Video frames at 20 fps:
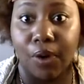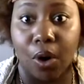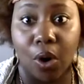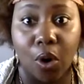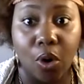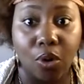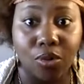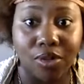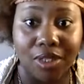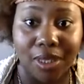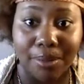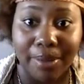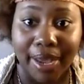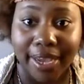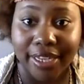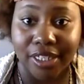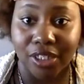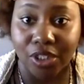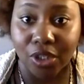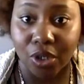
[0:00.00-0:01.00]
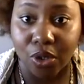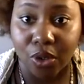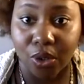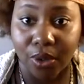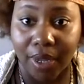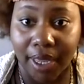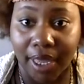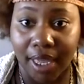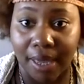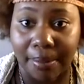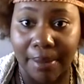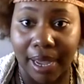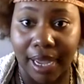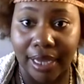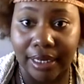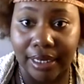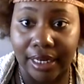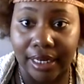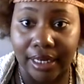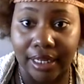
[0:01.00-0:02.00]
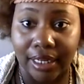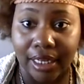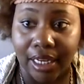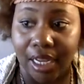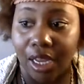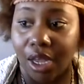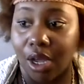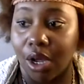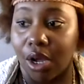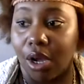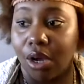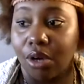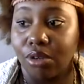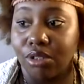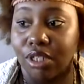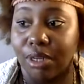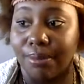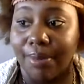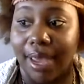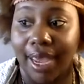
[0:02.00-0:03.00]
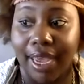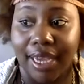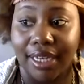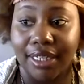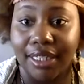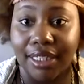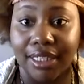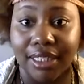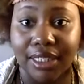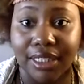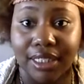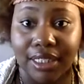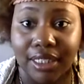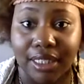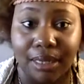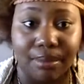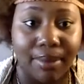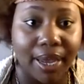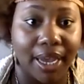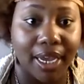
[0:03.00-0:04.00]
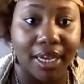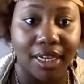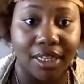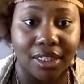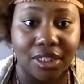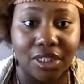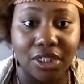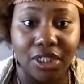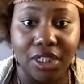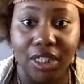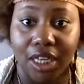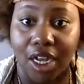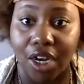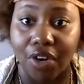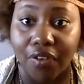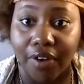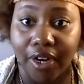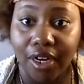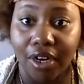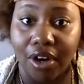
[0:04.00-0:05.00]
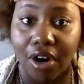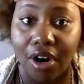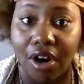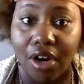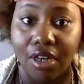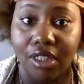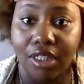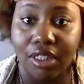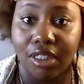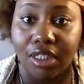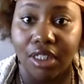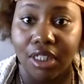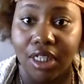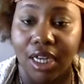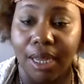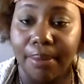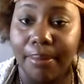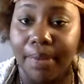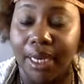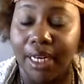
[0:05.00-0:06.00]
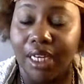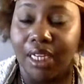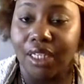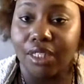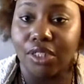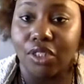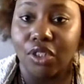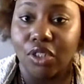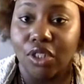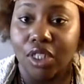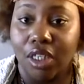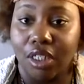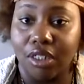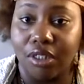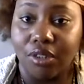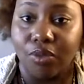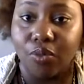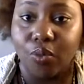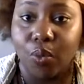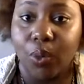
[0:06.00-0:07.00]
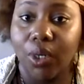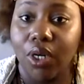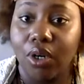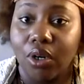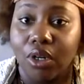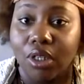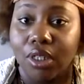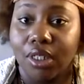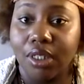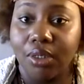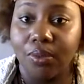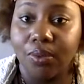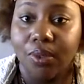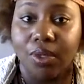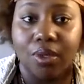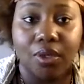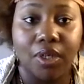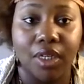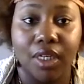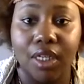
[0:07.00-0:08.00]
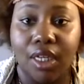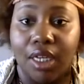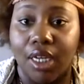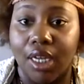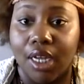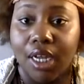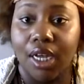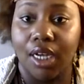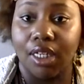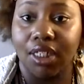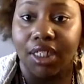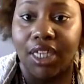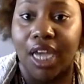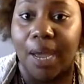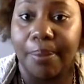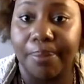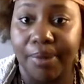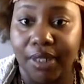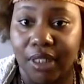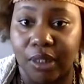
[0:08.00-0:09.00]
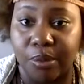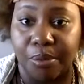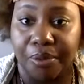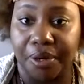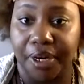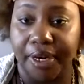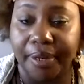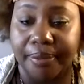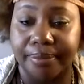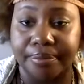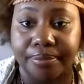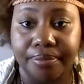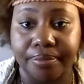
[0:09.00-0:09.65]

Oh, somebody stole Eb identity. Oh, somebody did this. Somebody took her credit cards and took her money and went on a shopping spree.